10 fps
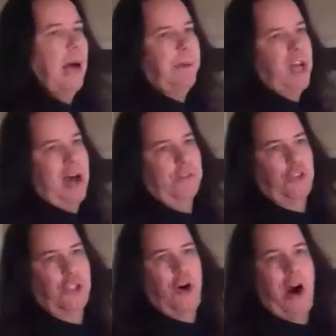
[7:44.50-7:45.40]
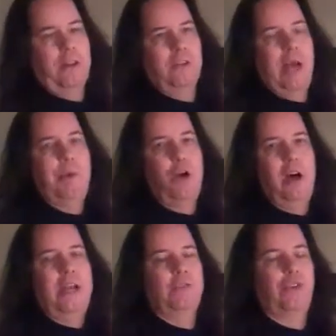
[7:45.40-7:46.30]
Lebanon's chart.
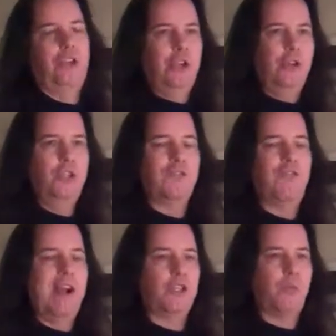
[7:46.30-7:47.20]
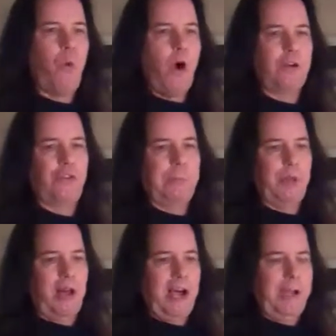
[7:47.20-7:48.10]
Lebanon has a huge fresh water
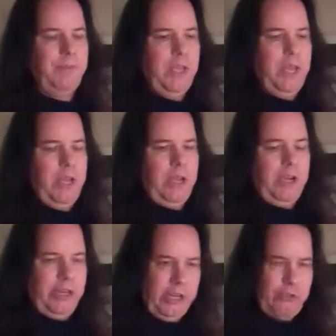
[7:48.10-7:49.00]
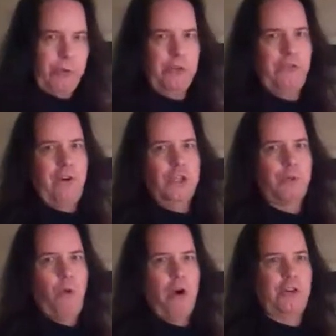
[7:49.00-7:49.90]
supply, and Israel's
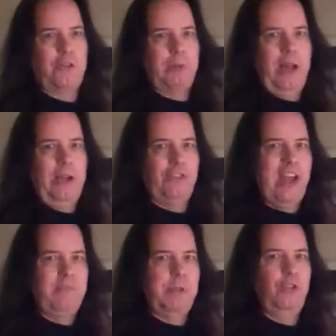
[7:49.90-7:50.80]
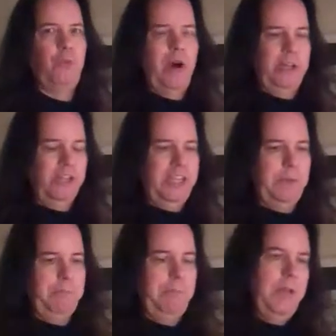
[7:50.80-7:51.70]
fresh water supplies have been
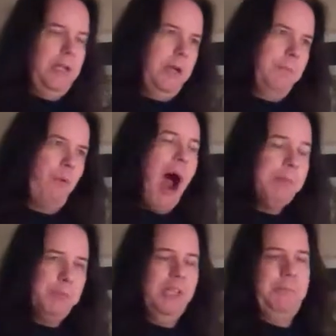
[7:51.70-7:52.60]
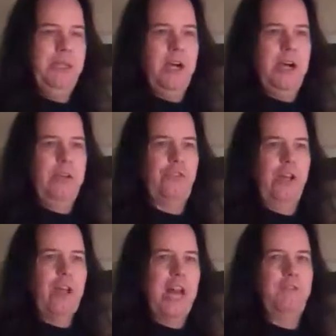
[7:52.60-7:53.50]
dwindling, probably because
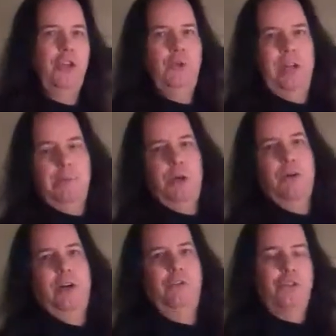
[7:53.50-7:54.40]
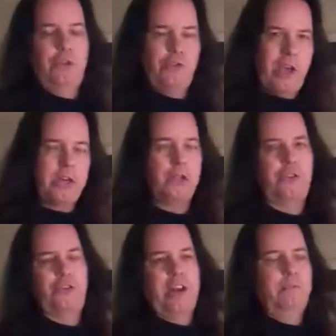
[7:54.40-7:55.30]
a lot of the new immigrants, the new
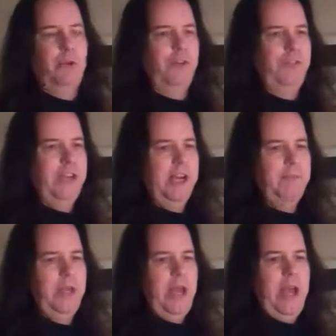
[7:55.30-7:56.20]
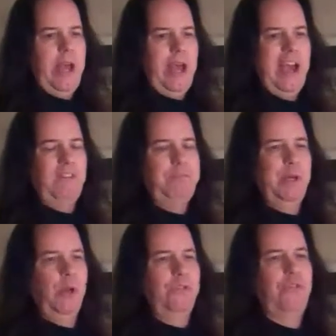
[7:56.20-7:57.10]
settlers that have moved in, have
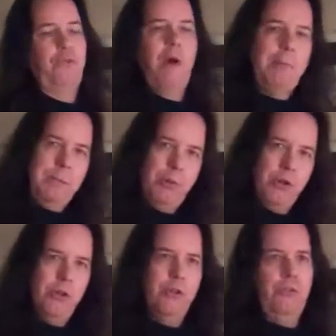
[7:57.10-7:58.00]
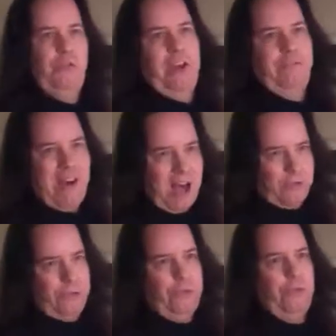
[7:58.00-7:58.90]
built swimming pools and
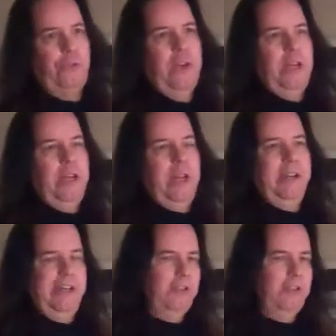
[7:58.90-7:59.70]
fountains. And